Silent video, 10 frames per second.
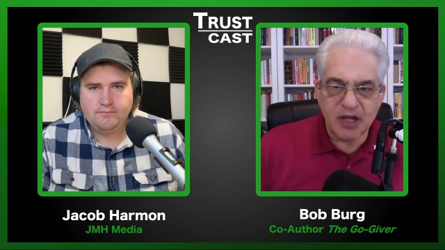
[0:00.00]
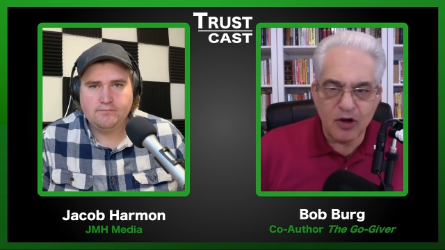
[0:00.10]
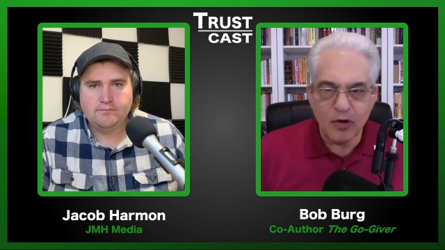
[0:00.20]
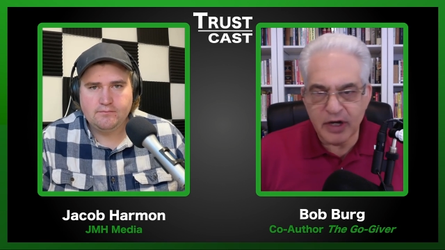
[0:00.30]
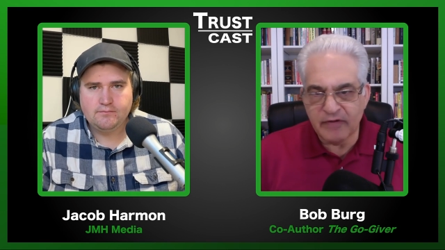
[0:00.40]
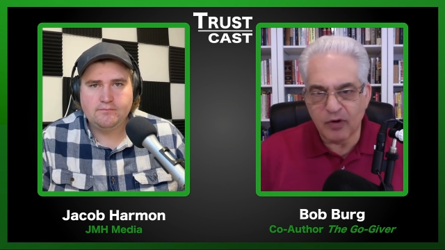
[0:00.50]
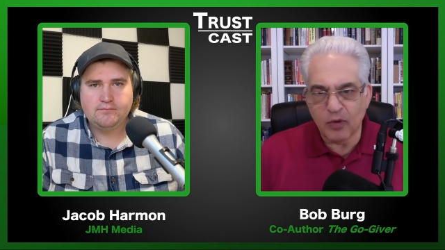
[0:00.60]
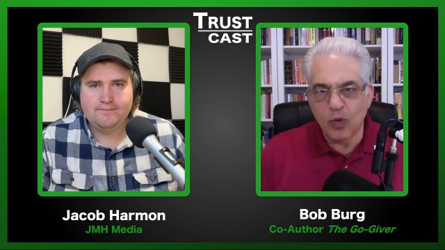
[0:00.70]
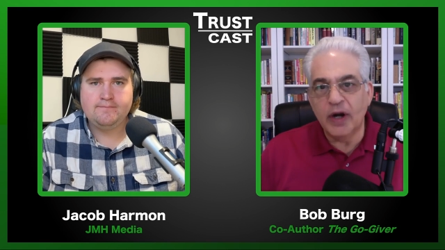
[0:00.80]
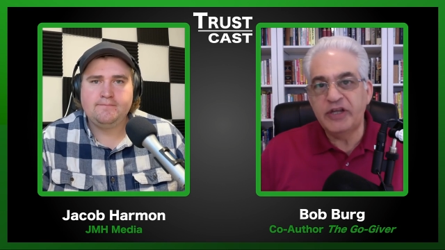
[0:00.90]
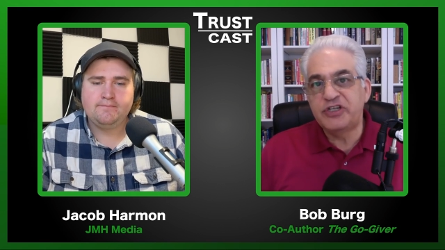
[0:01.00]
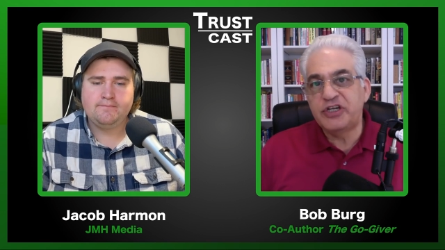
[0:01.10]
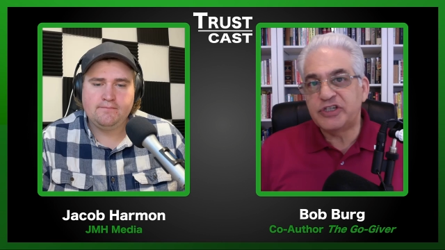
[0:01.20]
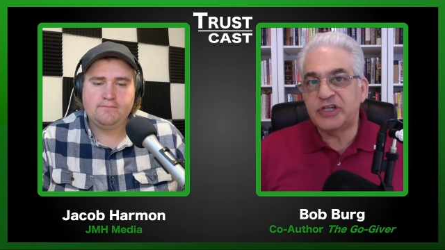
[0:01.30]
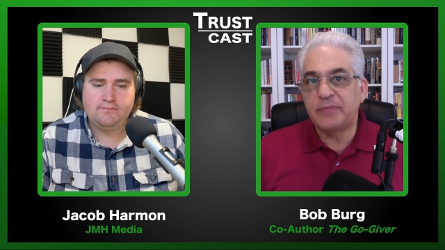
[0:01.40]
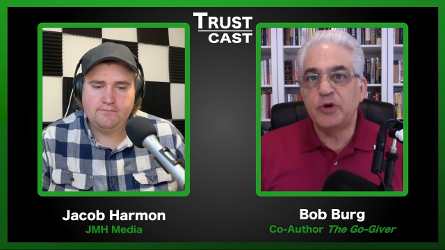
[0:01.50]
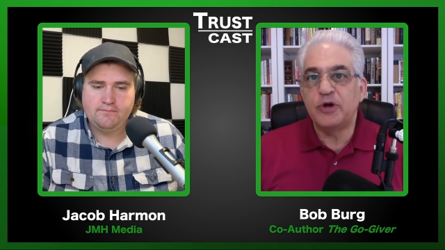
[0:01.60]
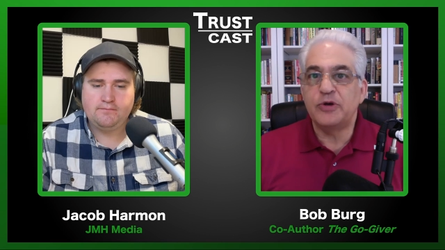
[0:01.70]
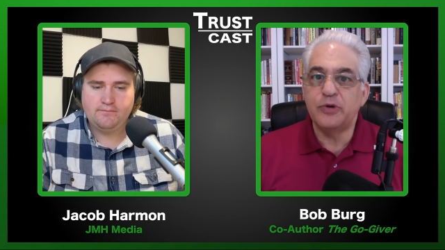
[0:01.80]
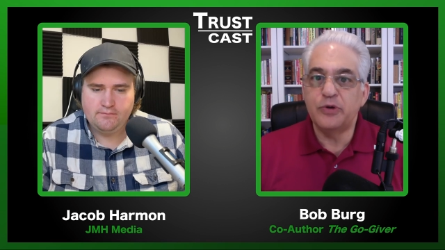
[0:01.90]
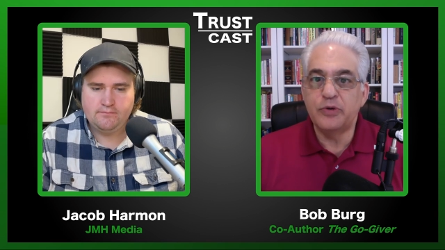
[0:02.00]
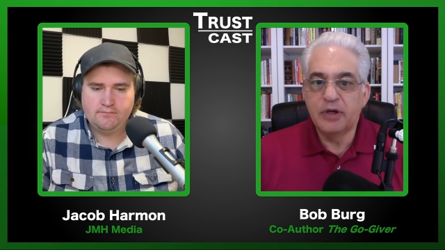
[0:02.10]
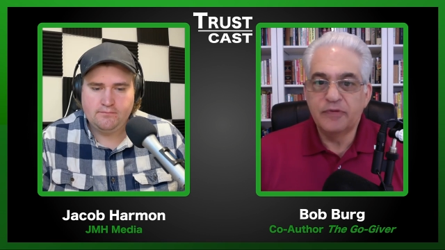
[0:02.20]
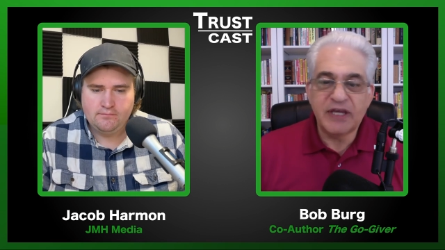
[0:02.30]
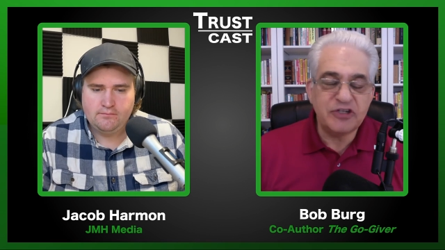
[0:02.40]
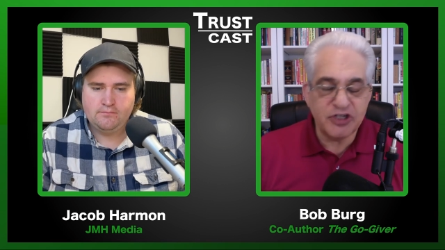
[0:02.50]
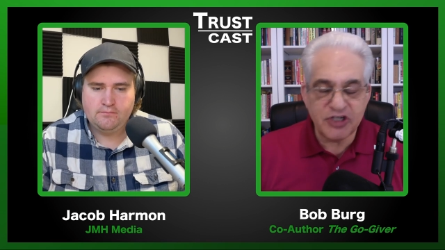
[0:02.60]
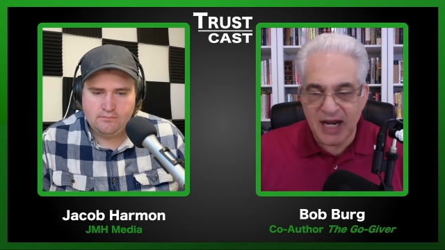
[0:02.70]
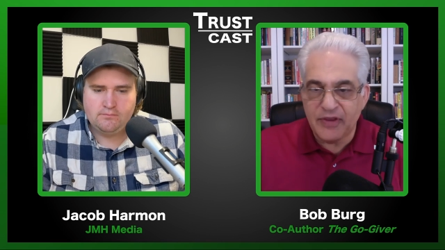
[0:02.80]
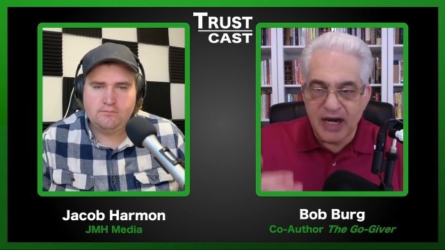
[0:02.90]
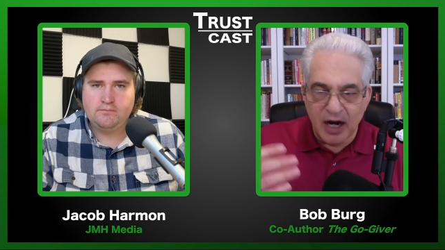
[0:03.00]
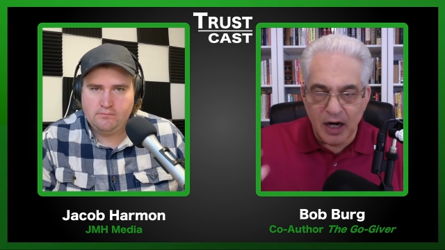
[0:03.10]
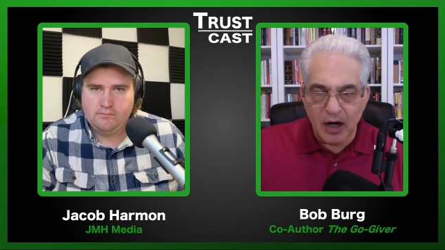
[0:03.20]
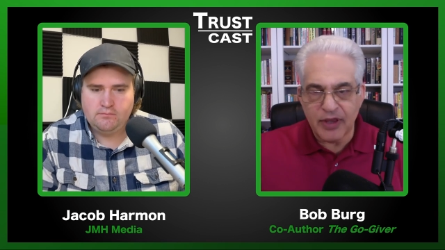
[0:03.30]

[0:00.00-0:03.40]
Speaker 1: a go-giver. One is just someone who that's just how they are.